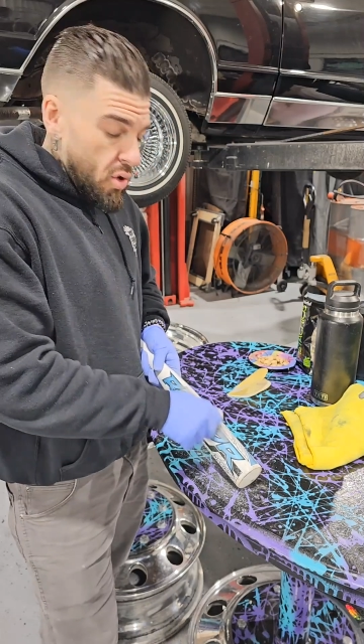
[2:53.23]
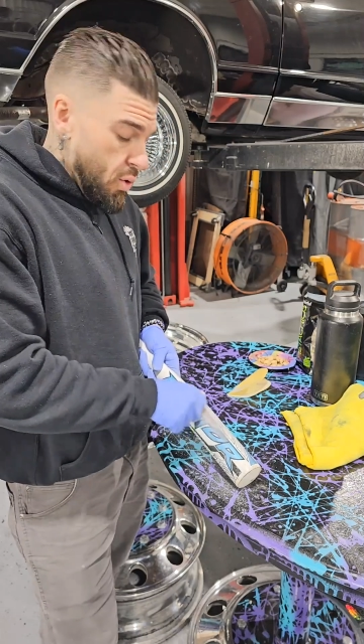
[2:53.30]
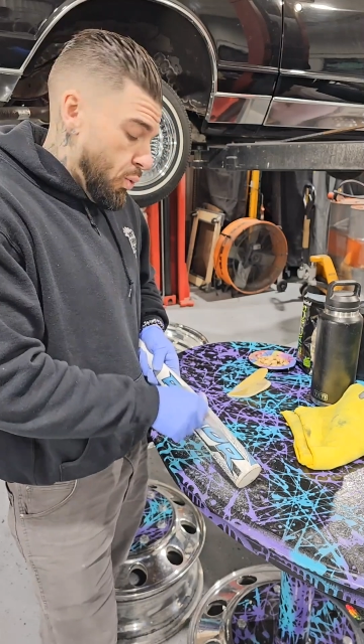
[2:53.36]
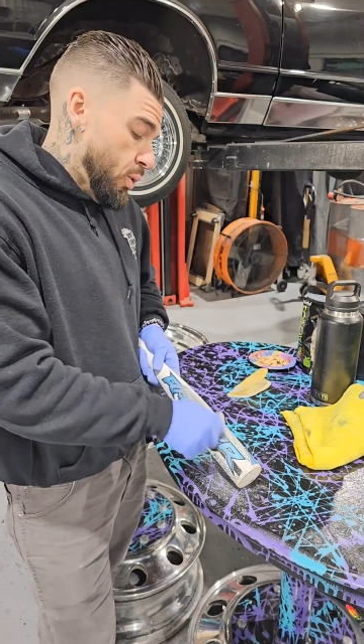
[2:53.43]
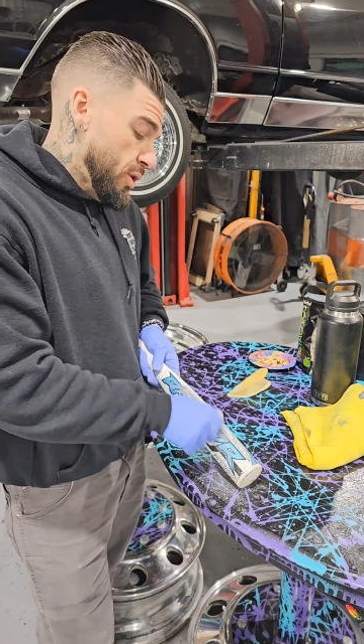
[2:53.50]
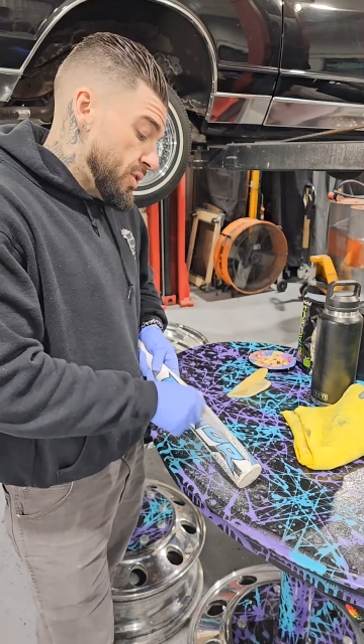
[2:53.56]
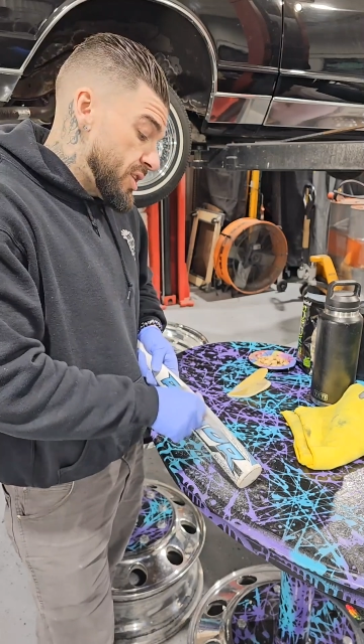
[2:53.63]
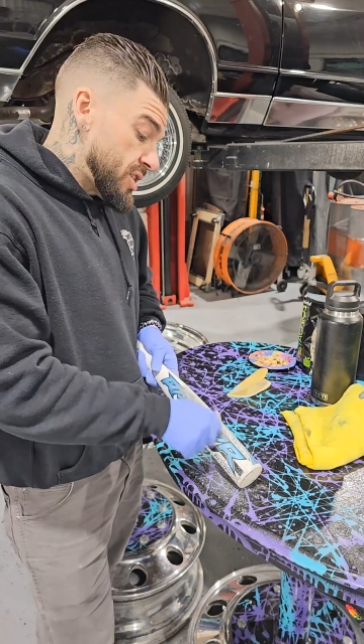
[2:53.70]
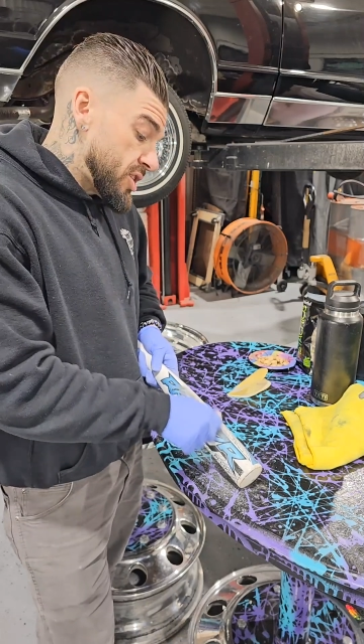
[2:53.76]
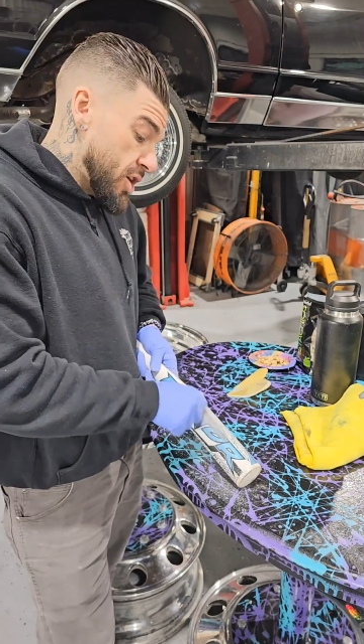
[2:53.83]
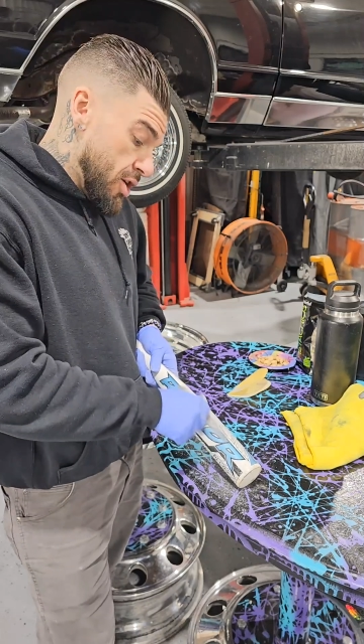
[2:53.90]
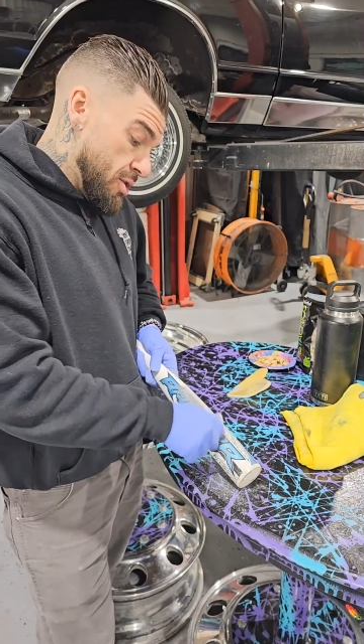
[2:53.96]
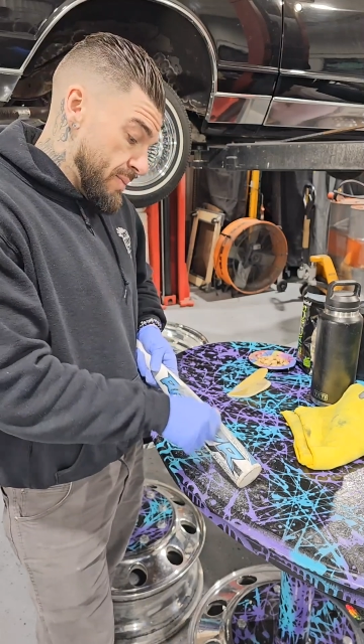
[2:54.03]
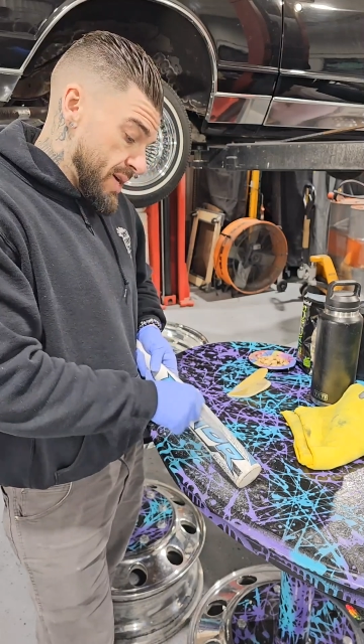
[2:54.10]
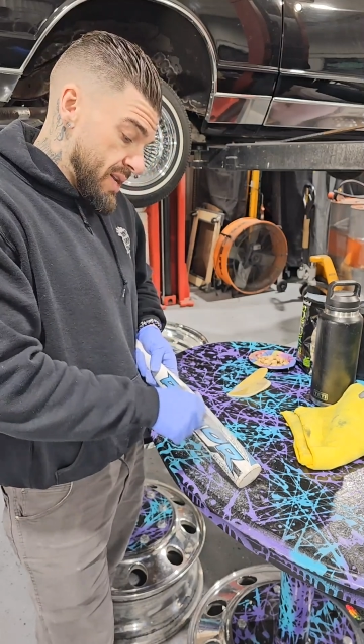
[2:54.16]
will
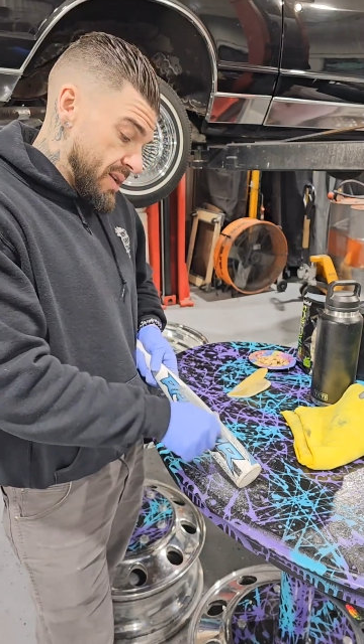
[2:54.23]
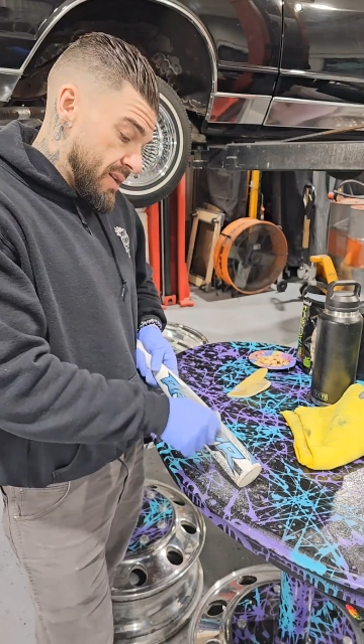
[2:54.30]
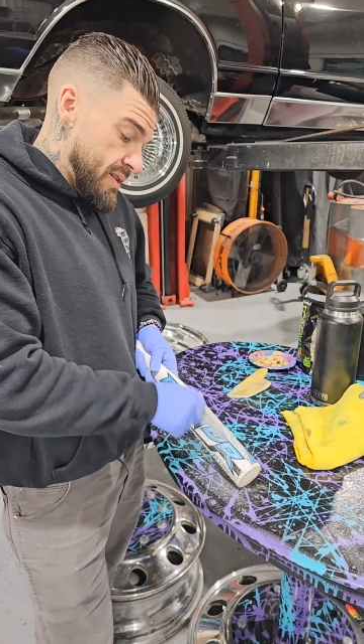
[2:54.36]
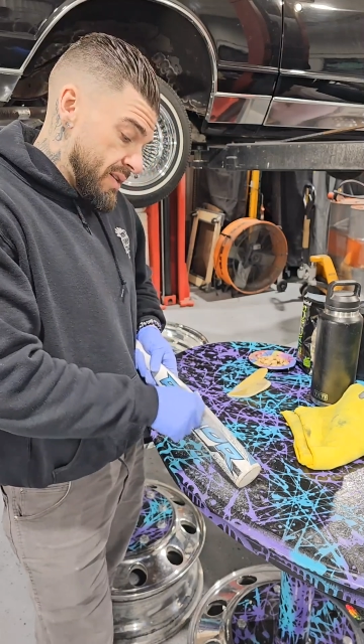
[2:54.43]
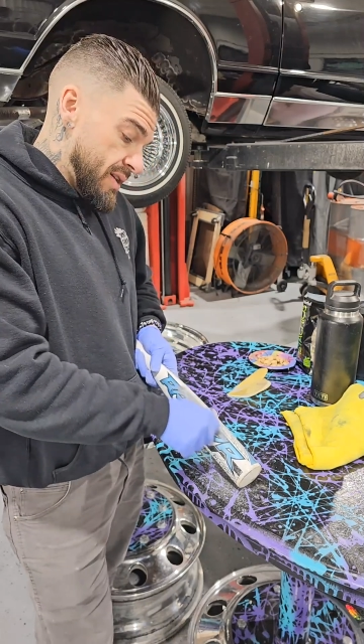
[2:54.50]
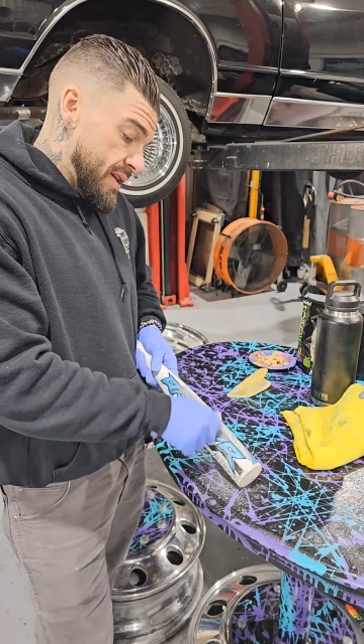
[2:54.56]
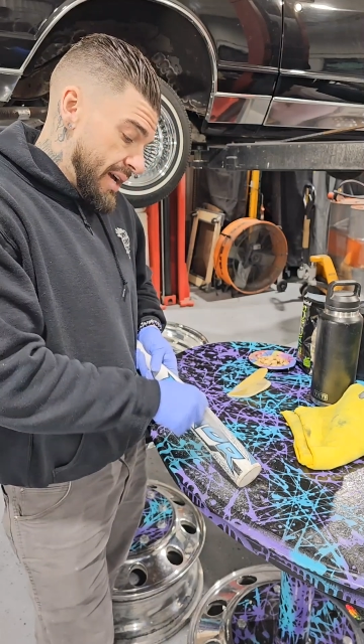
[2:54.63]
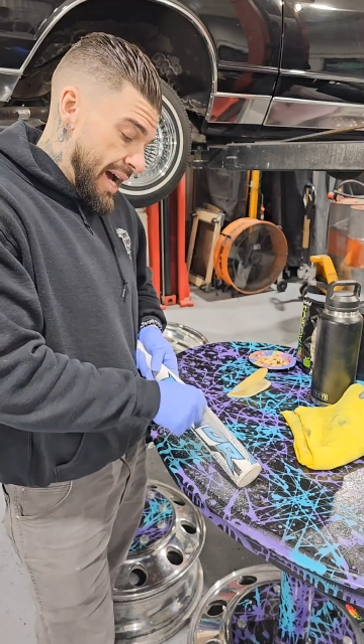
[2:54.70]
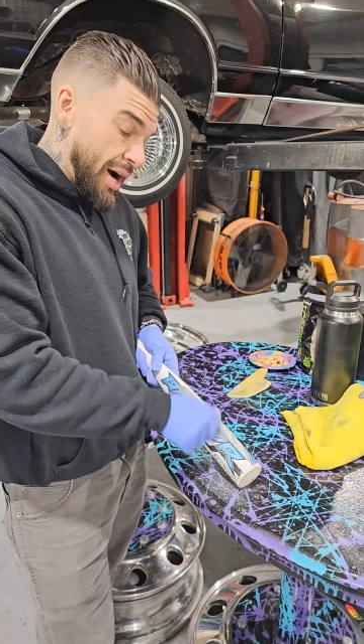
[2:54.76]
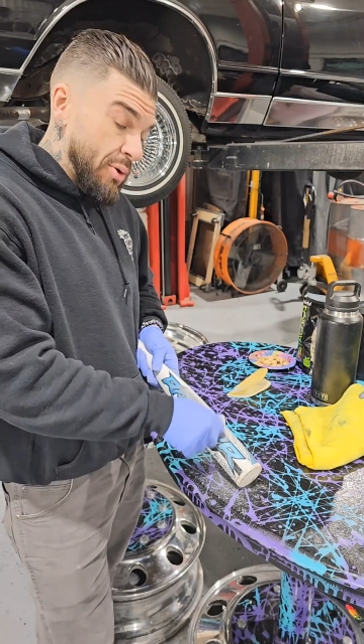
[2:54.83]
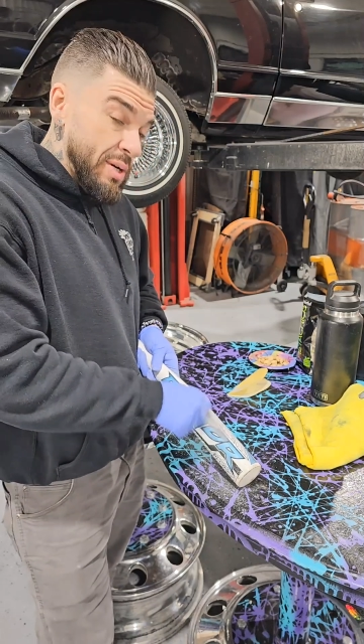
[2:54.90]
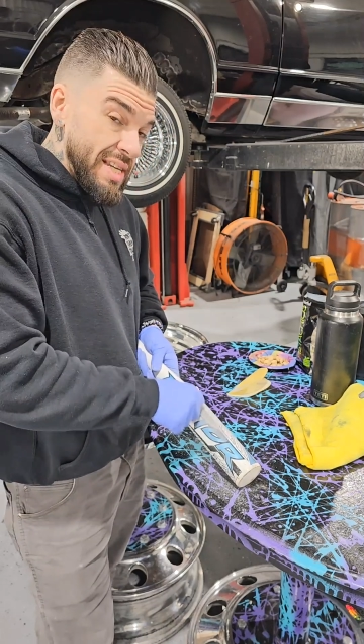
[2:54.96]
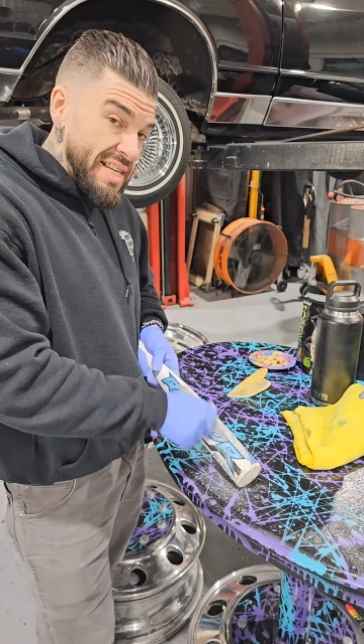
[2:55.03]
determine how